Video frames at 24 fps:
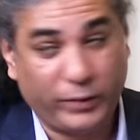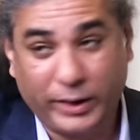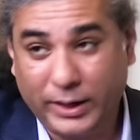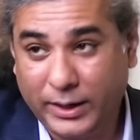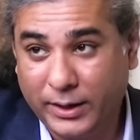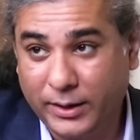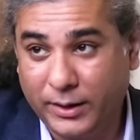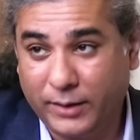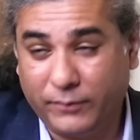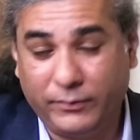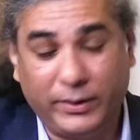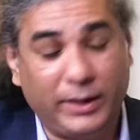you
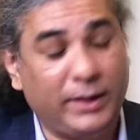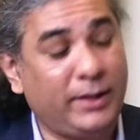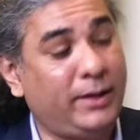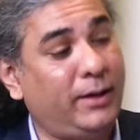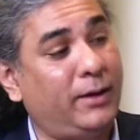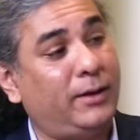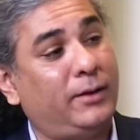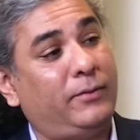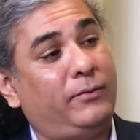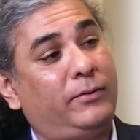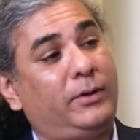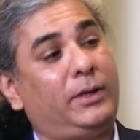
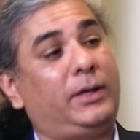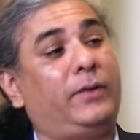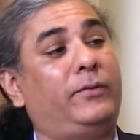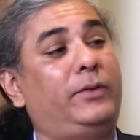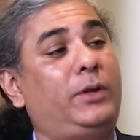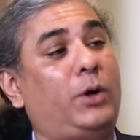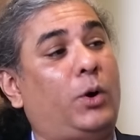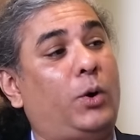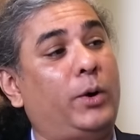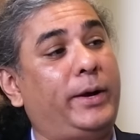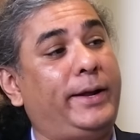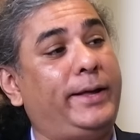we'll
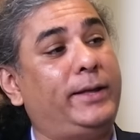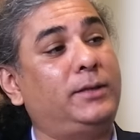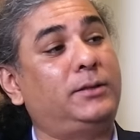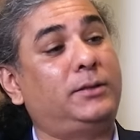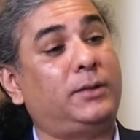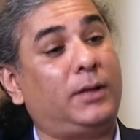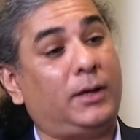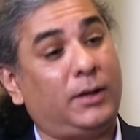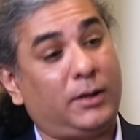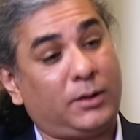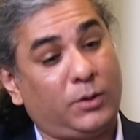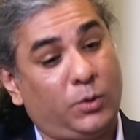give the
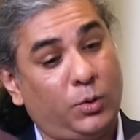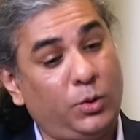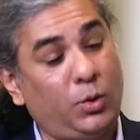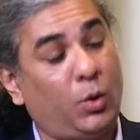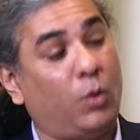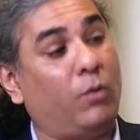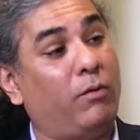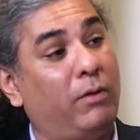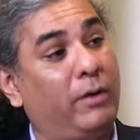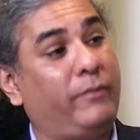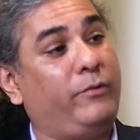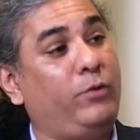audience a good
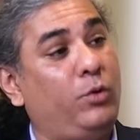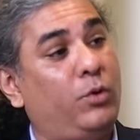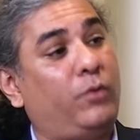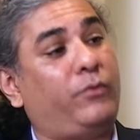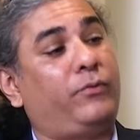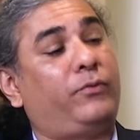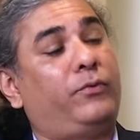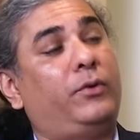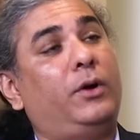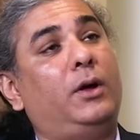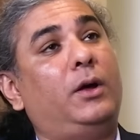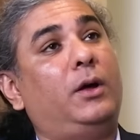overview
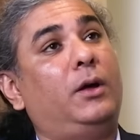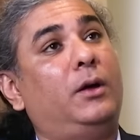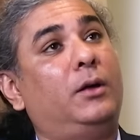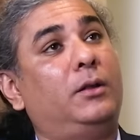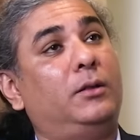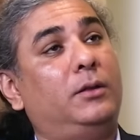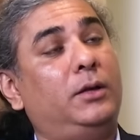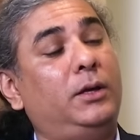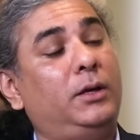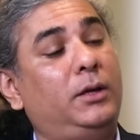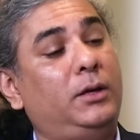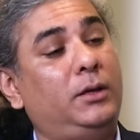of
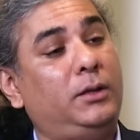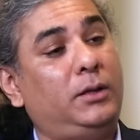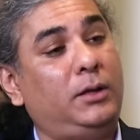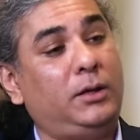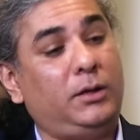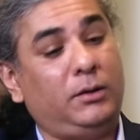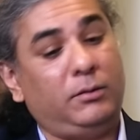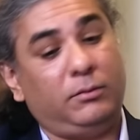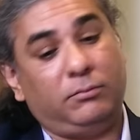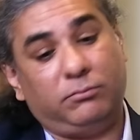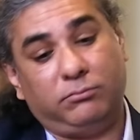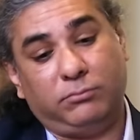
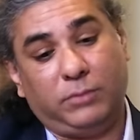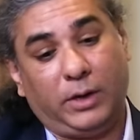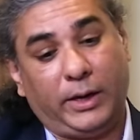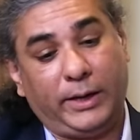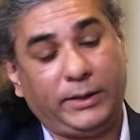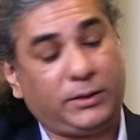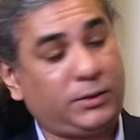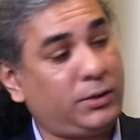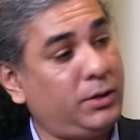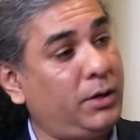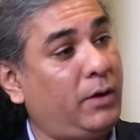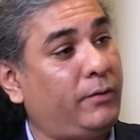the
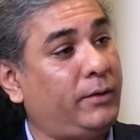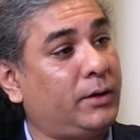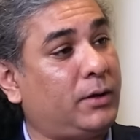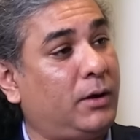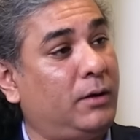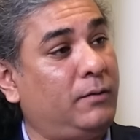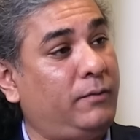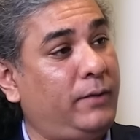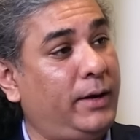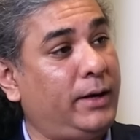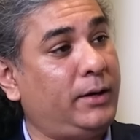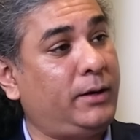history of the
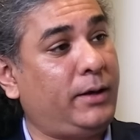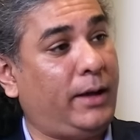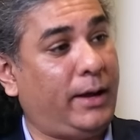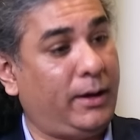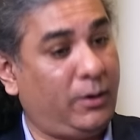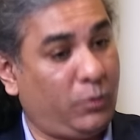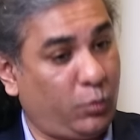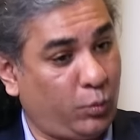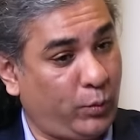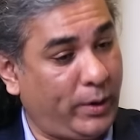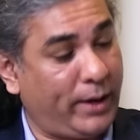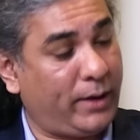conflict
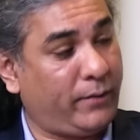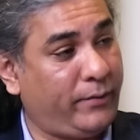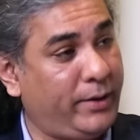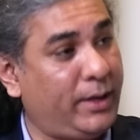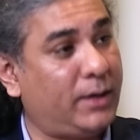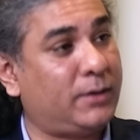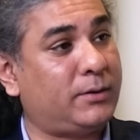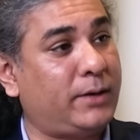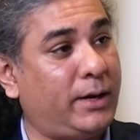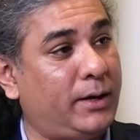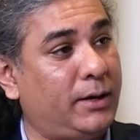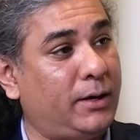and where
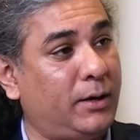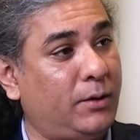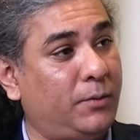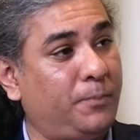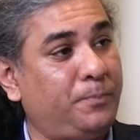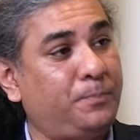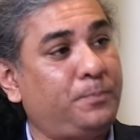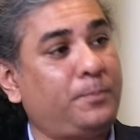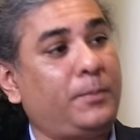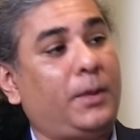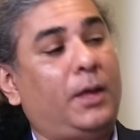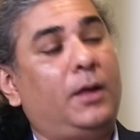we are right
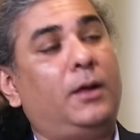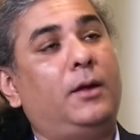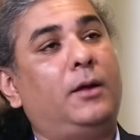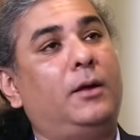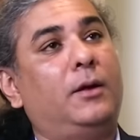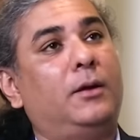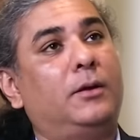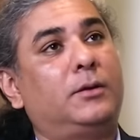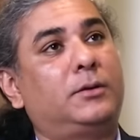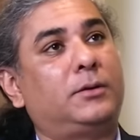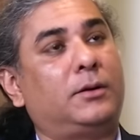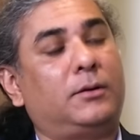now.
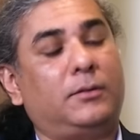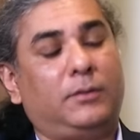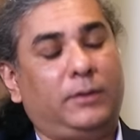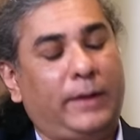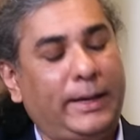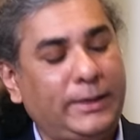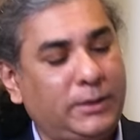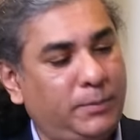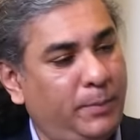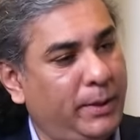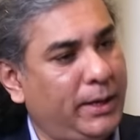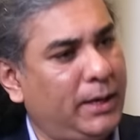So
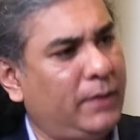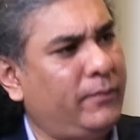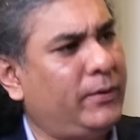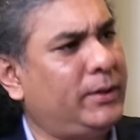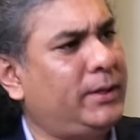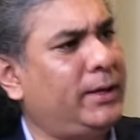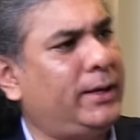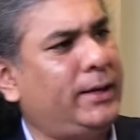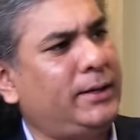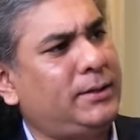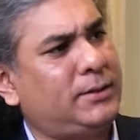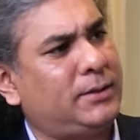let's begin
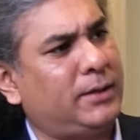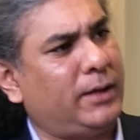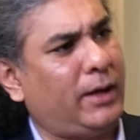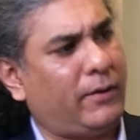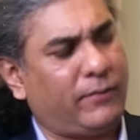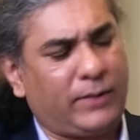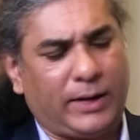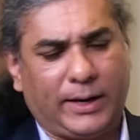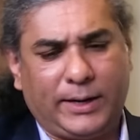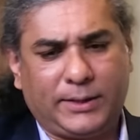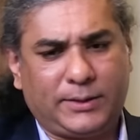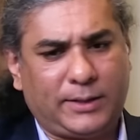with the history.
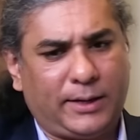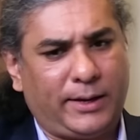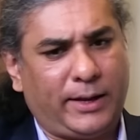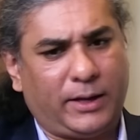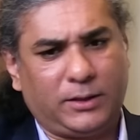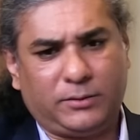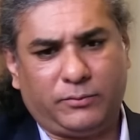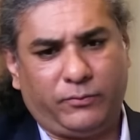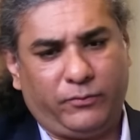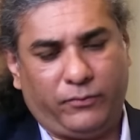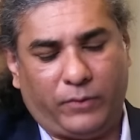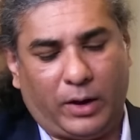Afghanistan
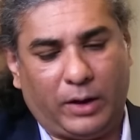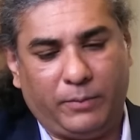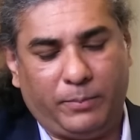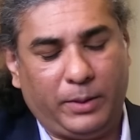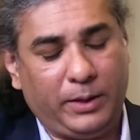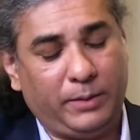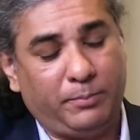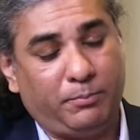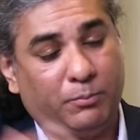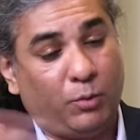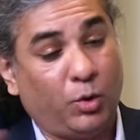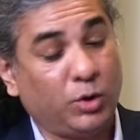has, I
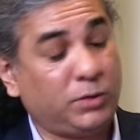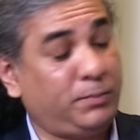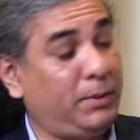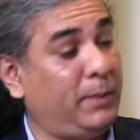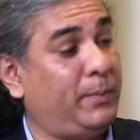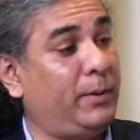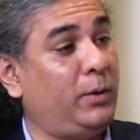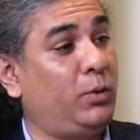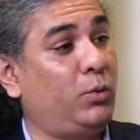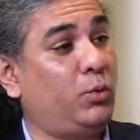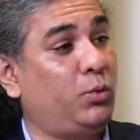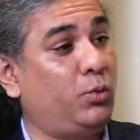mean, most
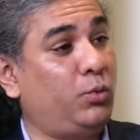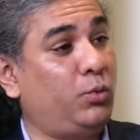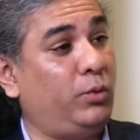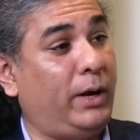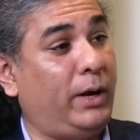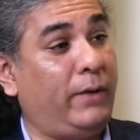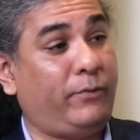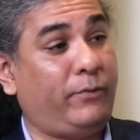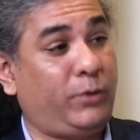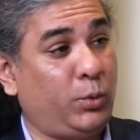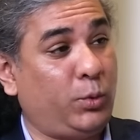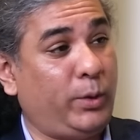people who
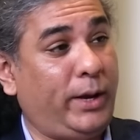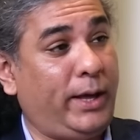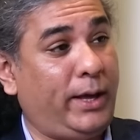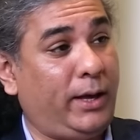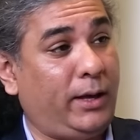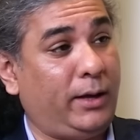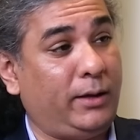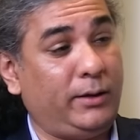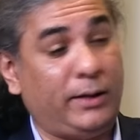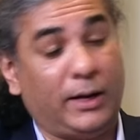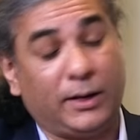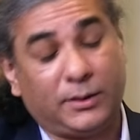live
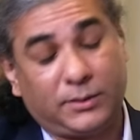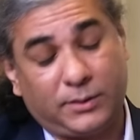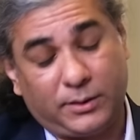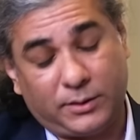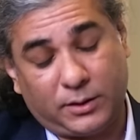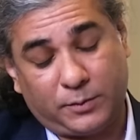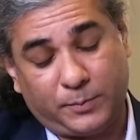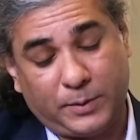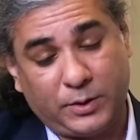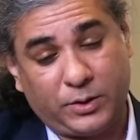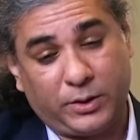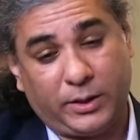today,
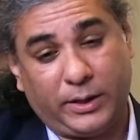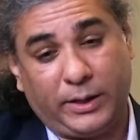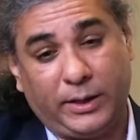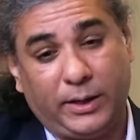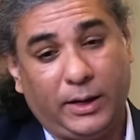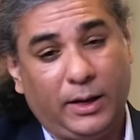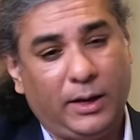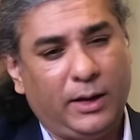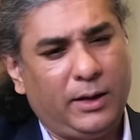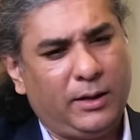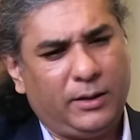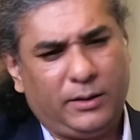youngsters
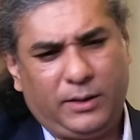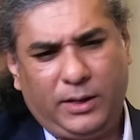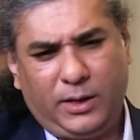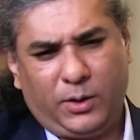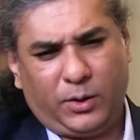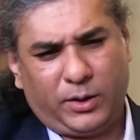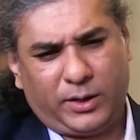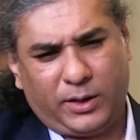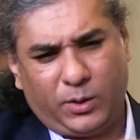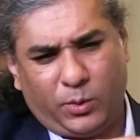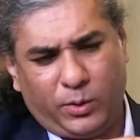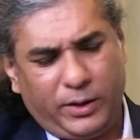especially, they
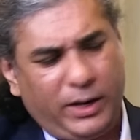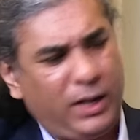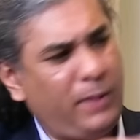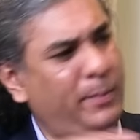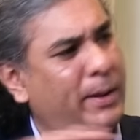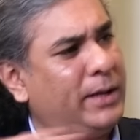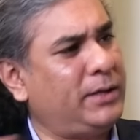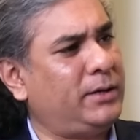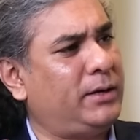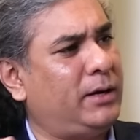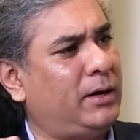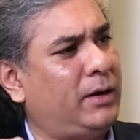can only
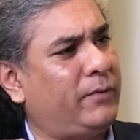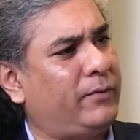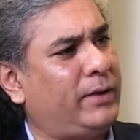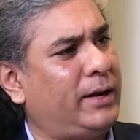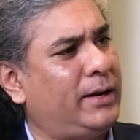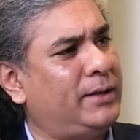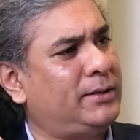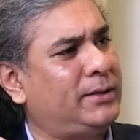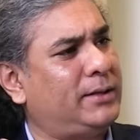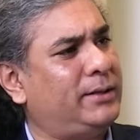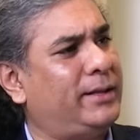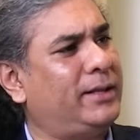imagine an
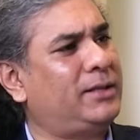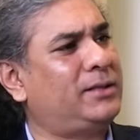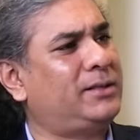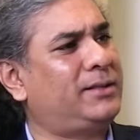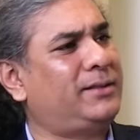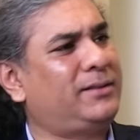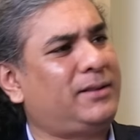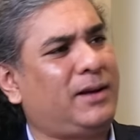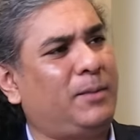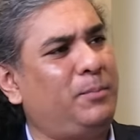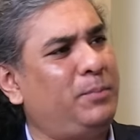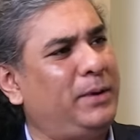Afghanistan
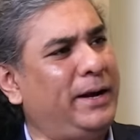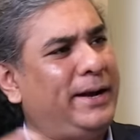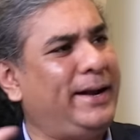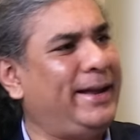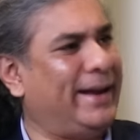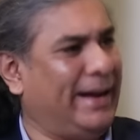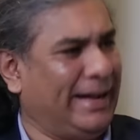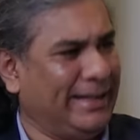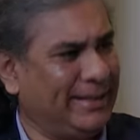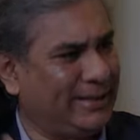that's completely